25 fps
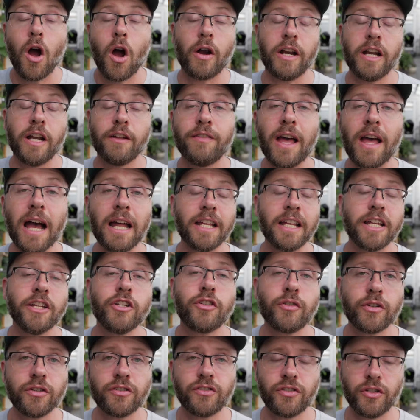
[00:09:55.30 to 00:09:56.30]
All right, if that
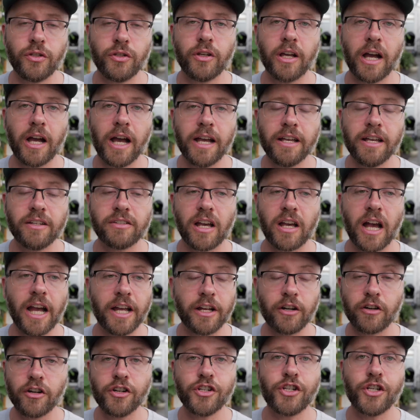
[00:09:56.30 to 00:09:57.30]
interests you guys,
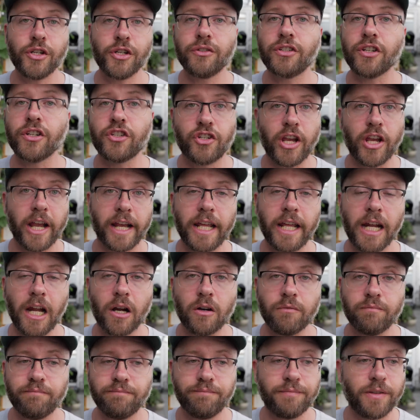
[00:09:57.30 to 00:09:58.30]
I urge you to check it
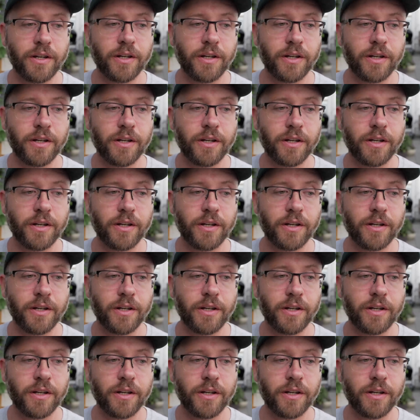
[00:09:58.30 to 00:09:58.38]
out.